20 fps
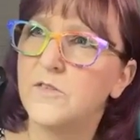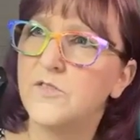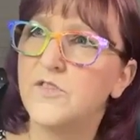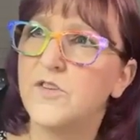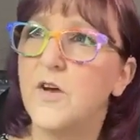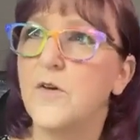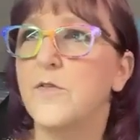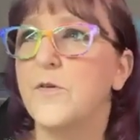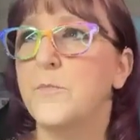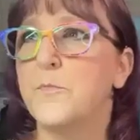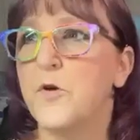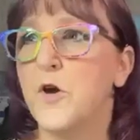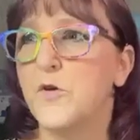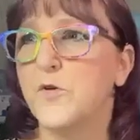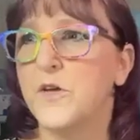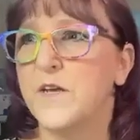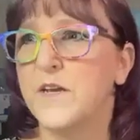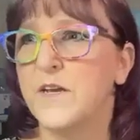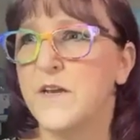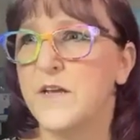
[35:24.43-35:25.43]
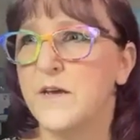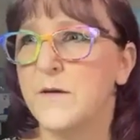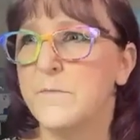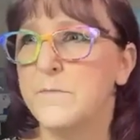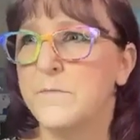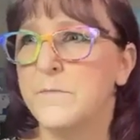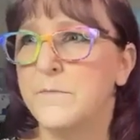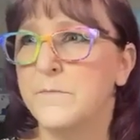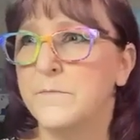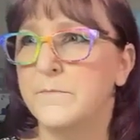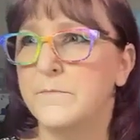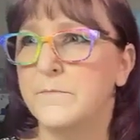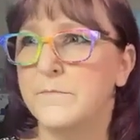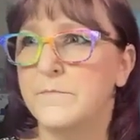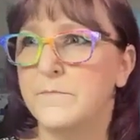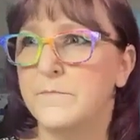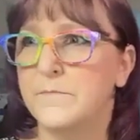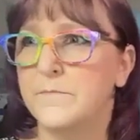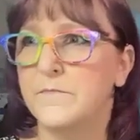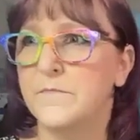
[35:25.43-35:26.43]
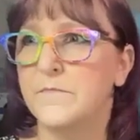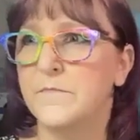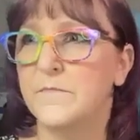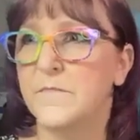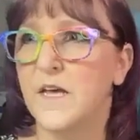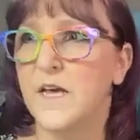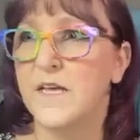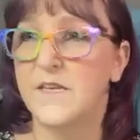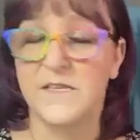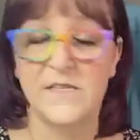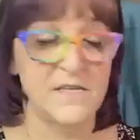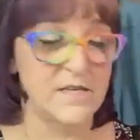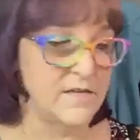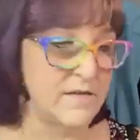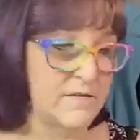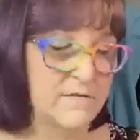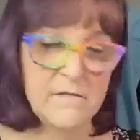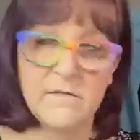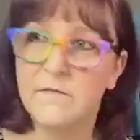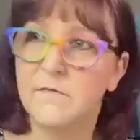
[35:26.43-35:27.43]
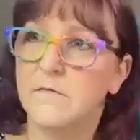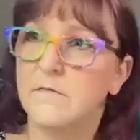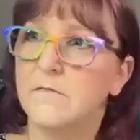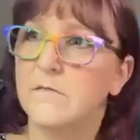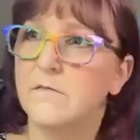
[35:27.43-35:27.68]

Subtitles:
Show the broken nib? I did